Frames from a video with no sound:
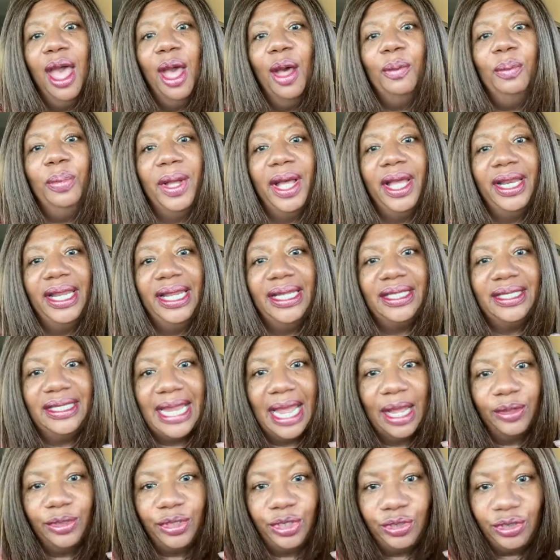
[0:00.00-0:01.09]
But it's
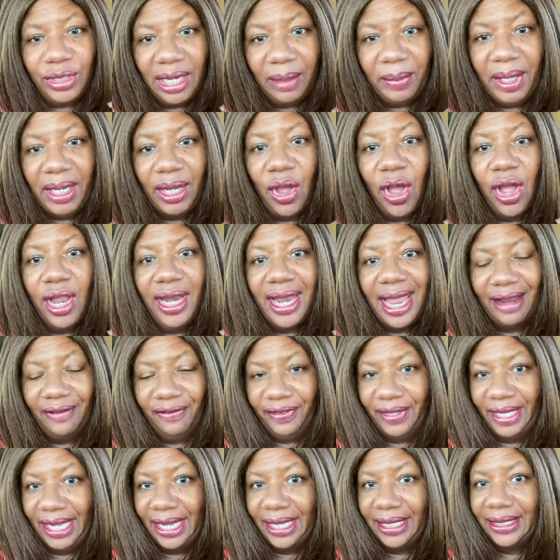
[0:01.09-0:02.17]
now streaming on
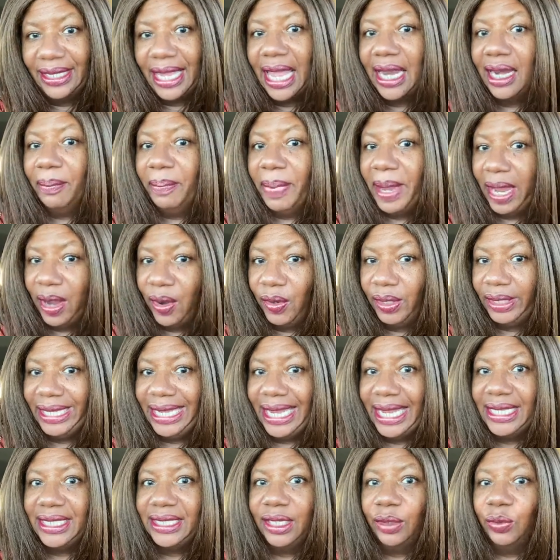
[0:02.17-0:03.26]
Netflix, and apparently
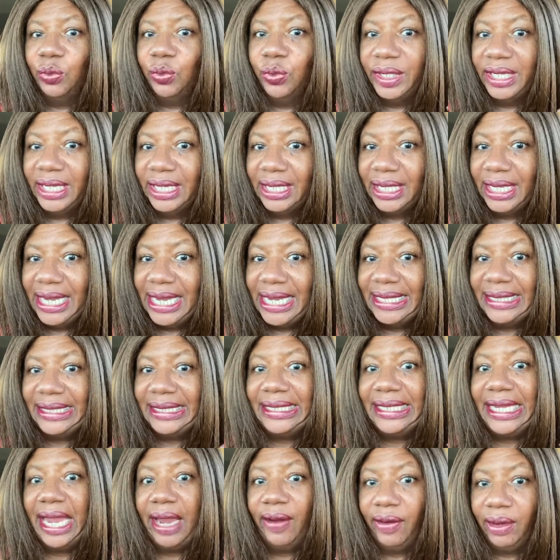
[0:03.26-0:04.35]
it's a really
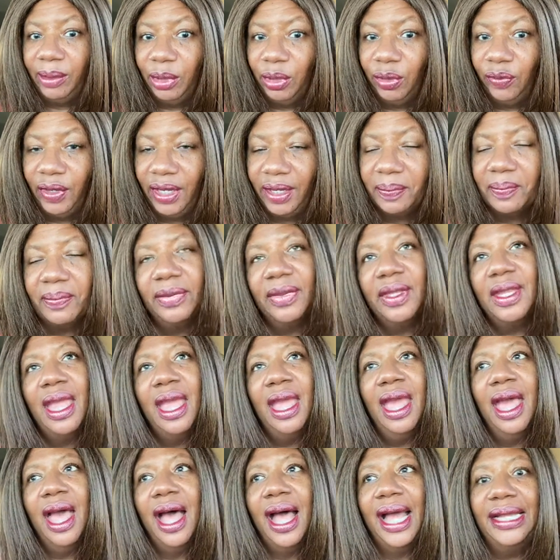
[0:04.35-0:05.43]
scary movie.
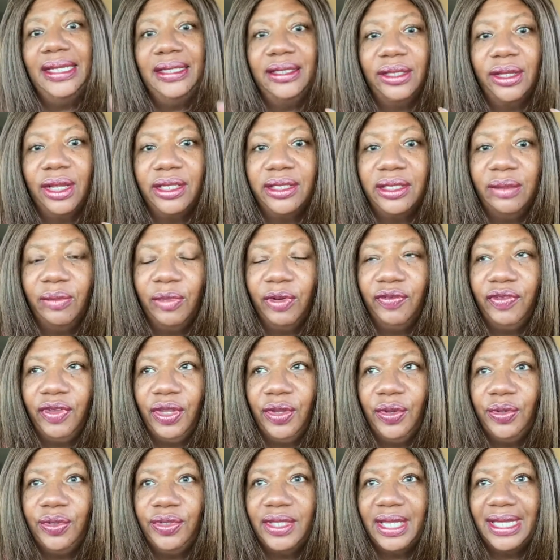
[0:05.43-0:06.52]
I saw some
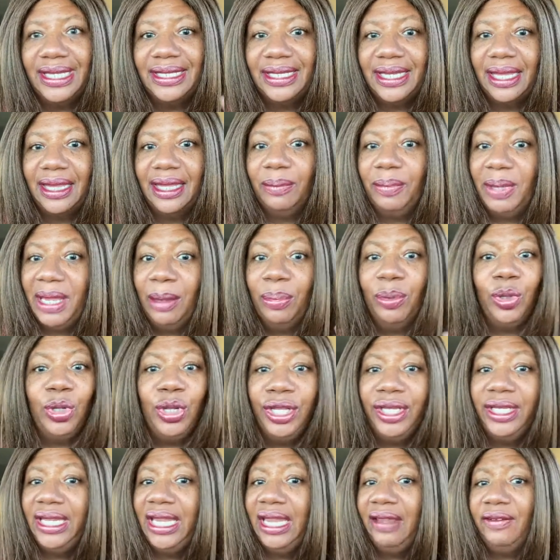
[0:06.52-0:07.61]
reviews that said that people
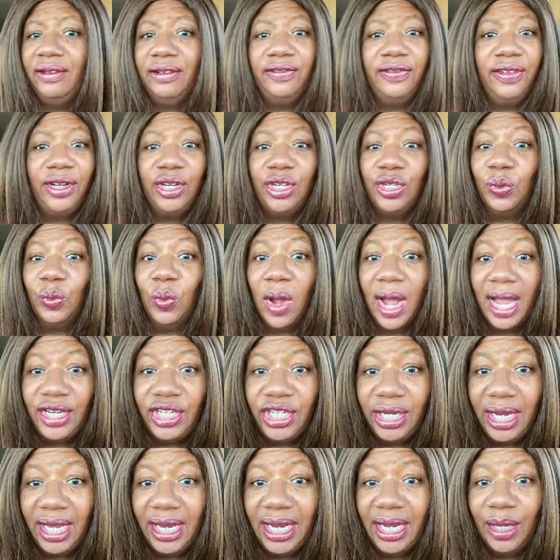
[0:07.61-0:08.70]
couldn't even finish
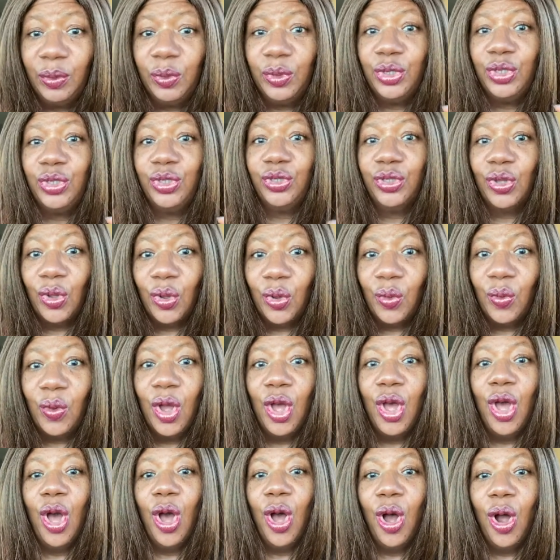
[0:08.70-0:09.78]
watching it. It was so
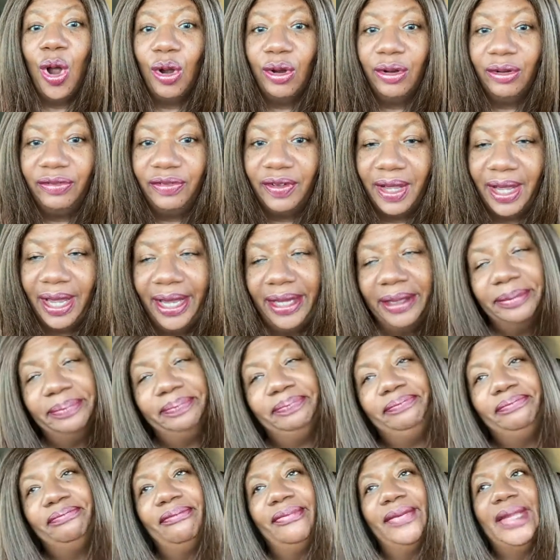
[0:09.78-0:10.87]
horrifying.
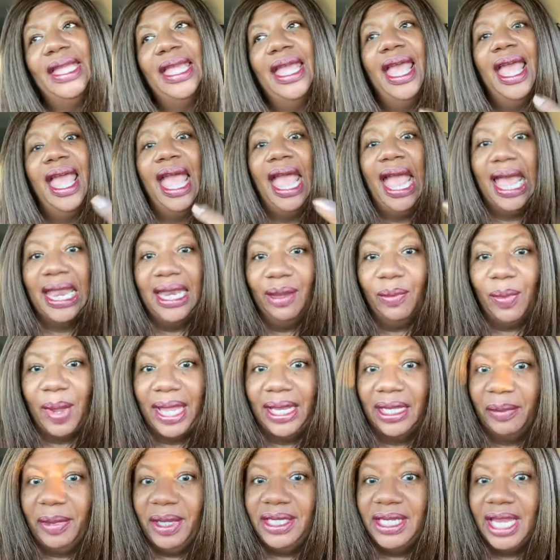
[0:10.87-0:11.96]
Anyway,
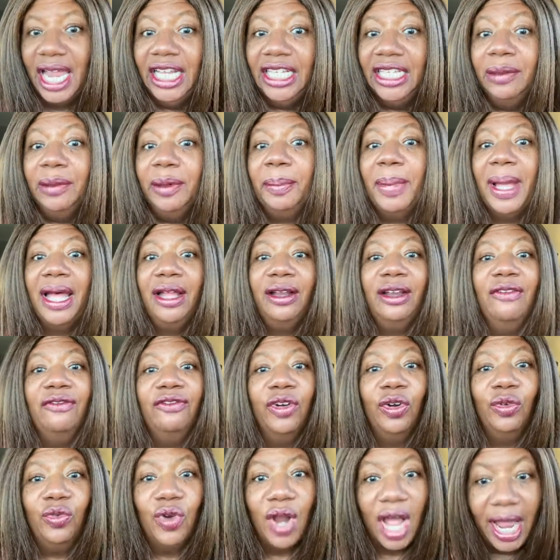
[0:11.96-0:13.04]
let me tell you a little bit about
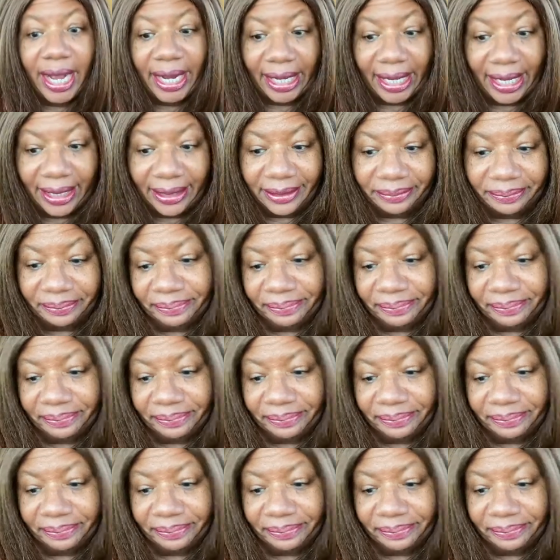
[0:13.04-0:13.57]
Veronica.